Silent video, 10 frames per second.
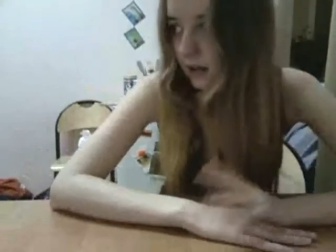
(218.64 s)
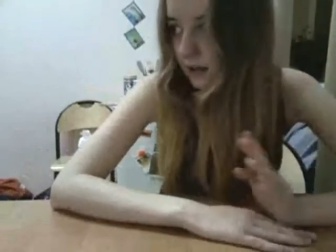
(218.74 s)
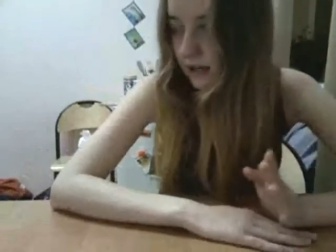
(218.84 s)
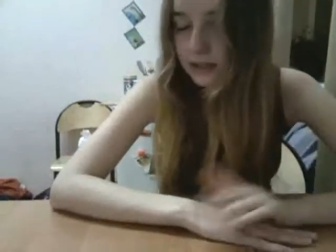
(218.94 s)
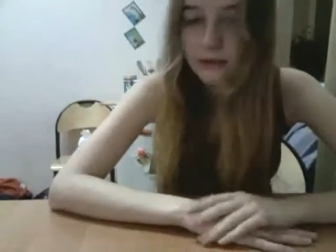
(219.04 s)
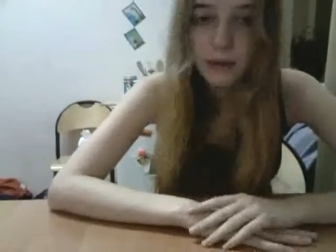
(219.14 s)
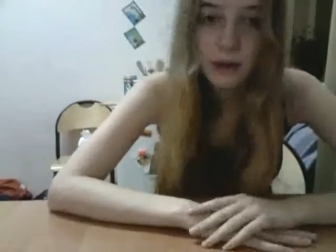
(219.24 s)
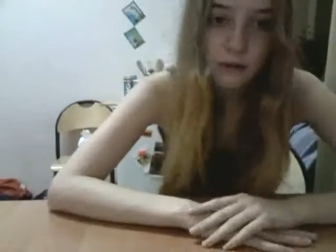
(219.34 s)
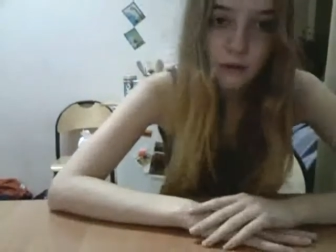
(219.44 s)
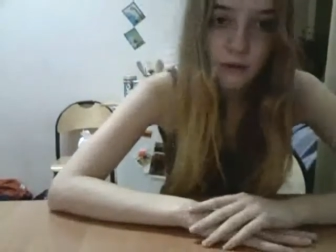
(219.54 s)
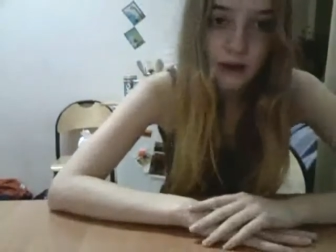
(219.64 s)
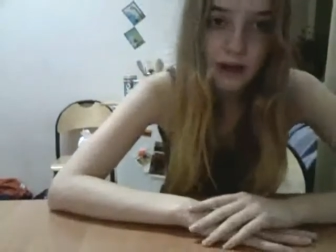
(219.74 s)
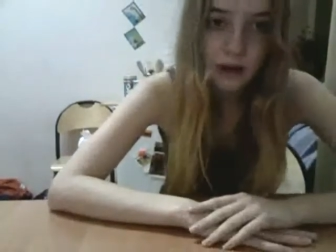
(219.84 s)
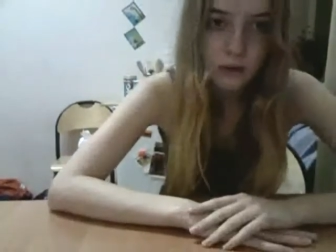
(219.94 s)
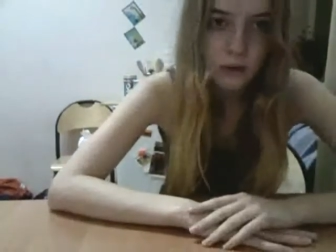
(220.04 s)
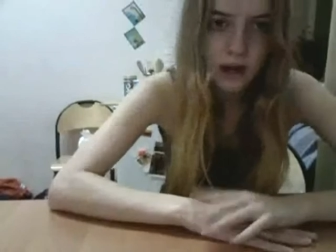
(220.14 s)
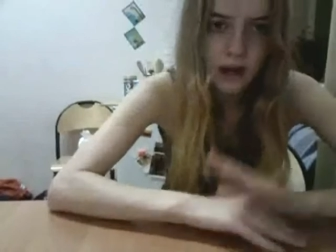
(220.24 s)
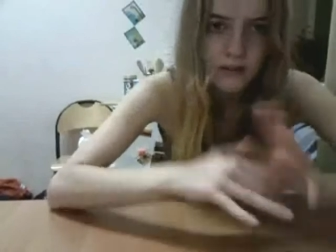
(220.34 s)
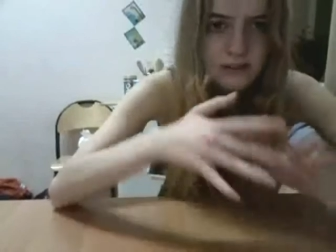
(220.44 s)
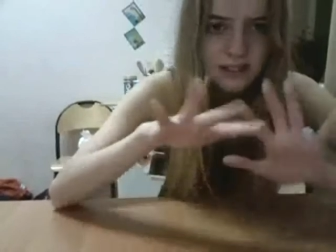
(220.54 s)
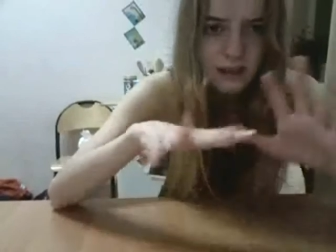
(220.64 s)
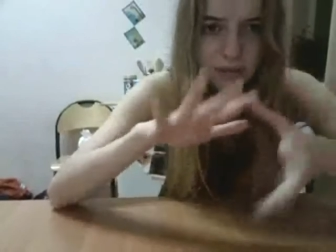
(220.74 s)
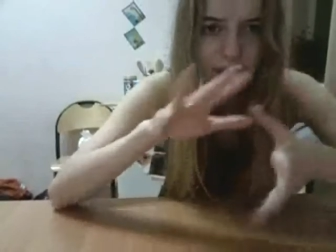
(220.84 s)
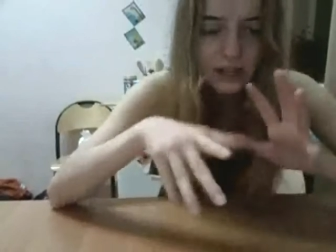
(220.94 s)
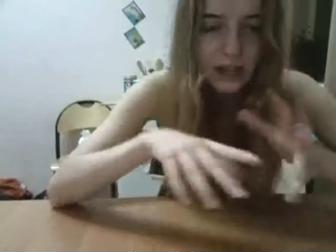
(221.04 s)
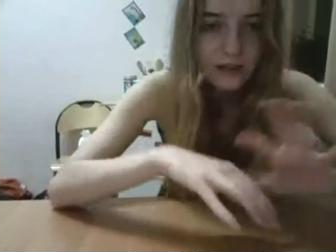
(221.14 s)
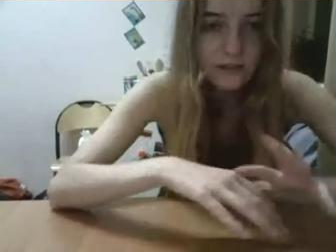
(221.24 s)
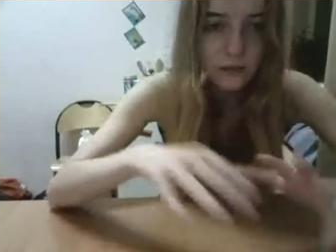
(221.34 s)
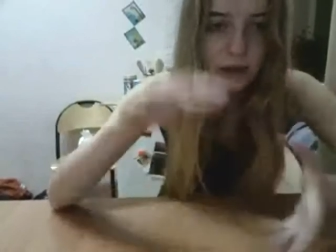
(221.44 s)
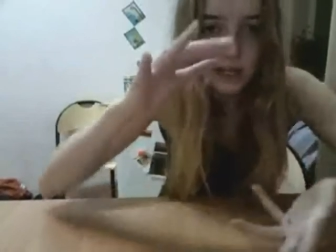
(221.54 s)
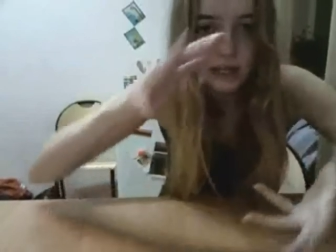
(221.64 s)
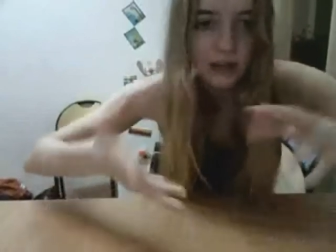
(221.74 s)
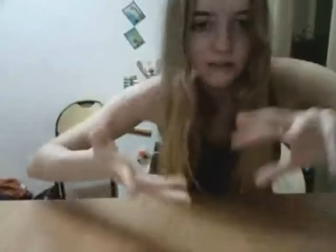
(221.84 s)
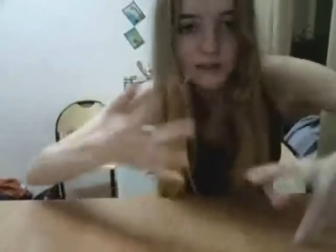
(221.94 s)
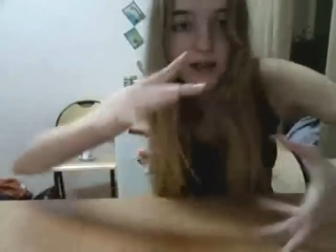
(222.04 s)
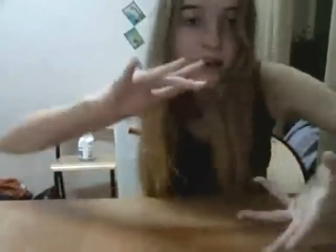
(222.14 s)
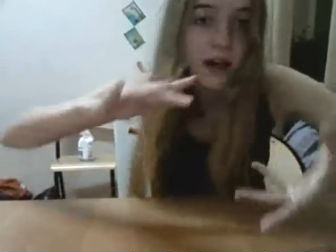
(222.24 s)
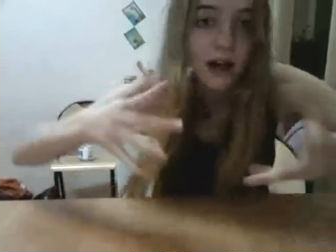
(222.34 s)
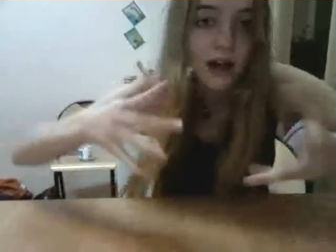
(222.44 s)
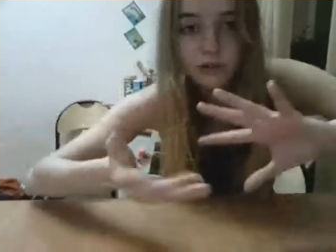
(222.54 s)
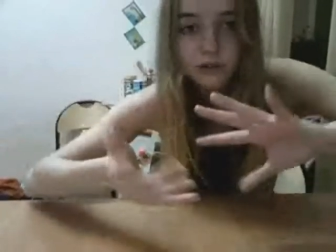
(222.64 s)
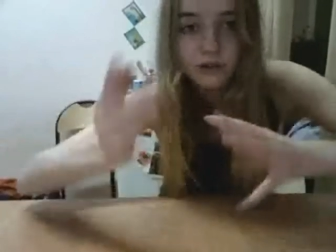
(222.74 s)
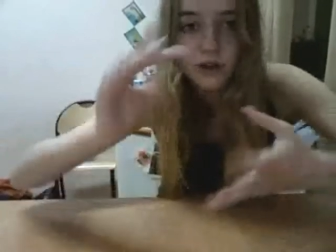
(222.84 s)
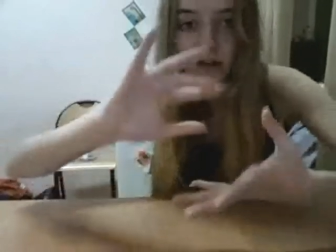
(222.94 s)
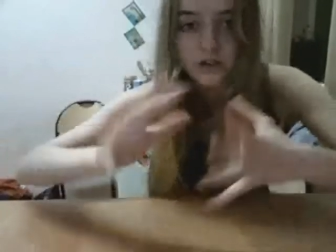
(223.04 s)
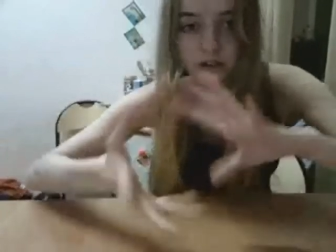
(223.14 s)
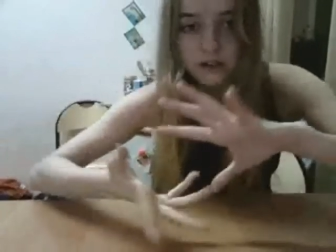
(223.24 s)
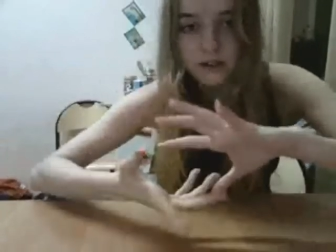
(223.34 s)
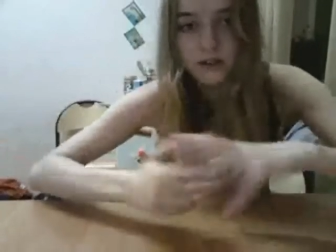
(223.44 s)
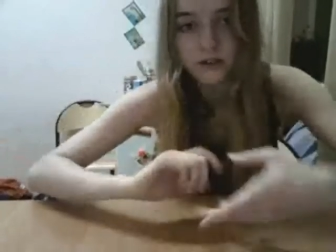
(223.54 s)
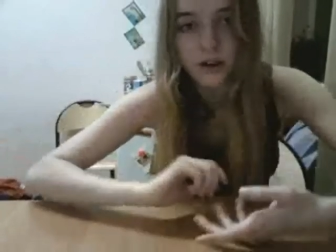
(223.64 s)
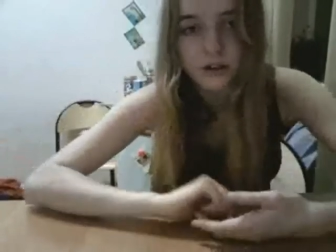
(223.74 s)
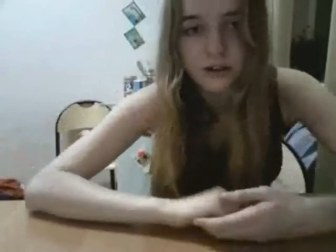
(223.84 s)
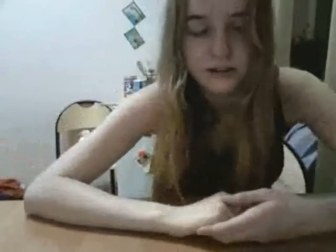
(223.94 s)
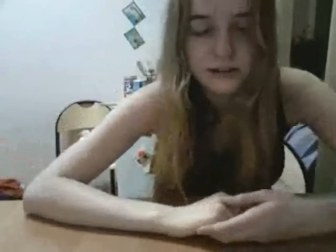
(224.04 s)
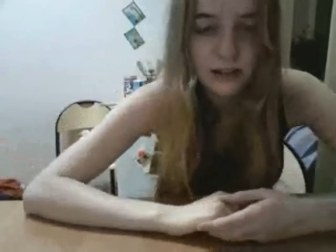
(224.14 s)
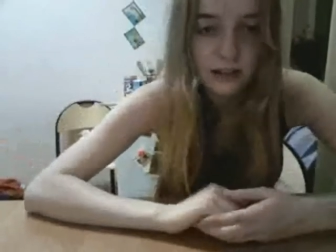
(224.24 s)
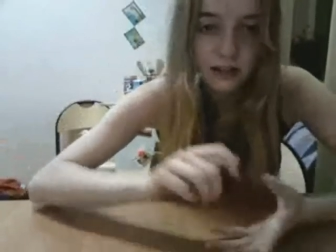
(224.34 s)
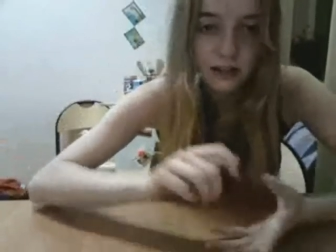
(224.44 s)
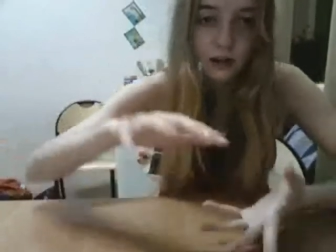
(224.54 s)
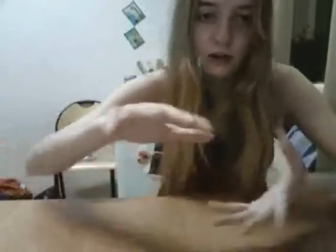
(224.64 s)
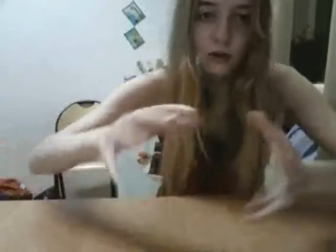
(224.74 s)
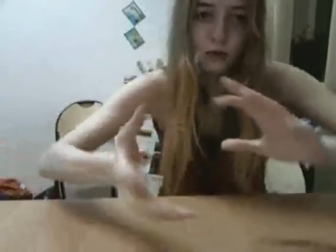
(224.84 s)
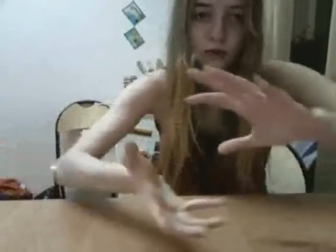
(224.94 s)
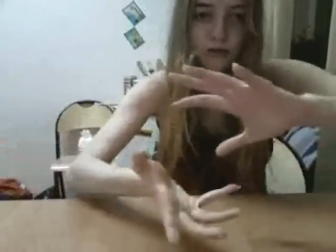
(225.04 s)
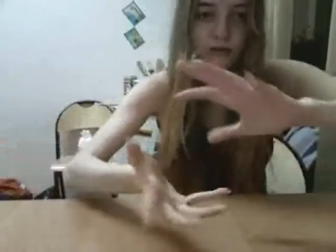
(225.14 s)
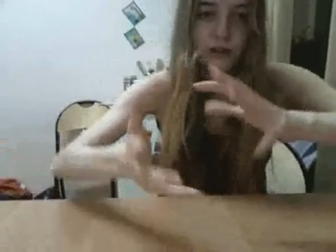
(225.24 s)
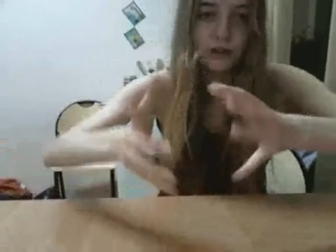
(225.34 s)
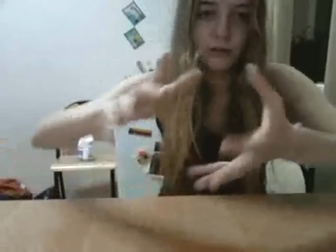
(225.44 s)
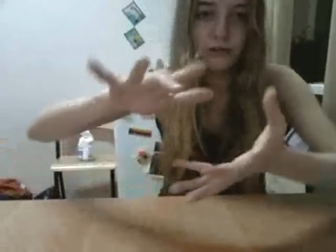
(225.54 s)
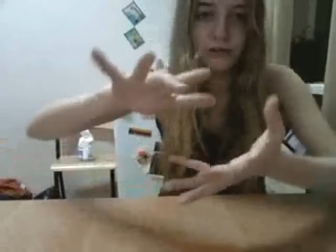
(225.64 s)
lie in the bed for one hour, half sleeping, half awake, kind of in out, conscious, unconscious thing. Oh, looks really cool.